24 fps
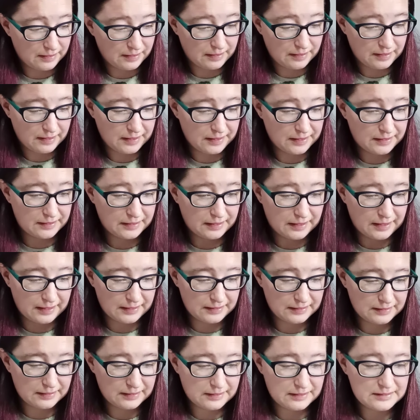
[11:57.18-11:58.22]
and uh,
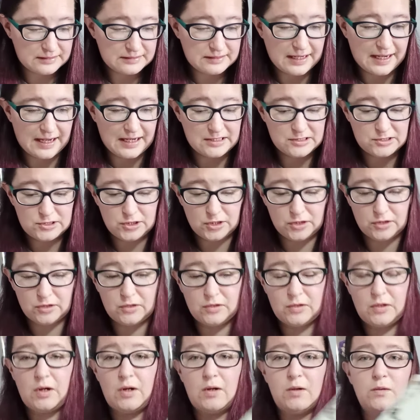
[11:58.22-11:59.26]
this has your
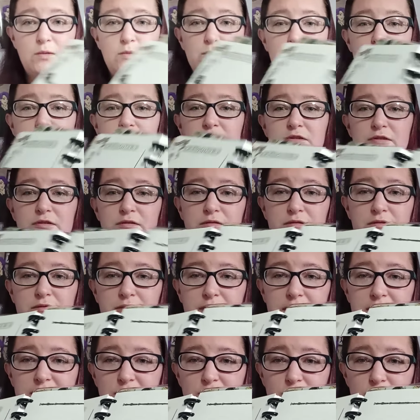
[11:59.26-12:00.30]
goals,
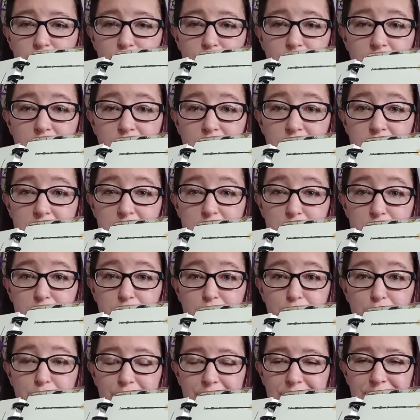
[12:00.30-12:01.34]
which we're going to
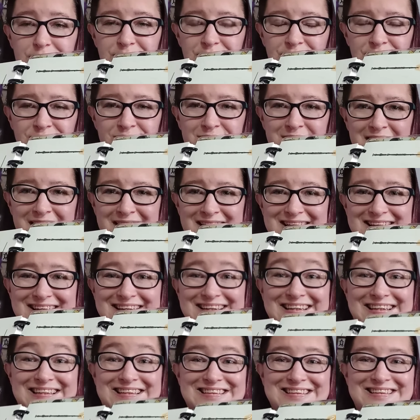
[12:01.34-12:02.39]
put
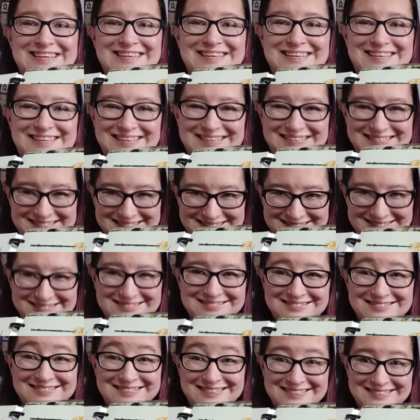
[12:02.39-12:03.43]
get car,
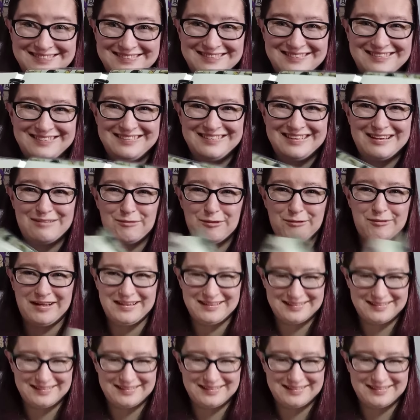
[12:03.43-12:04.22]
number one.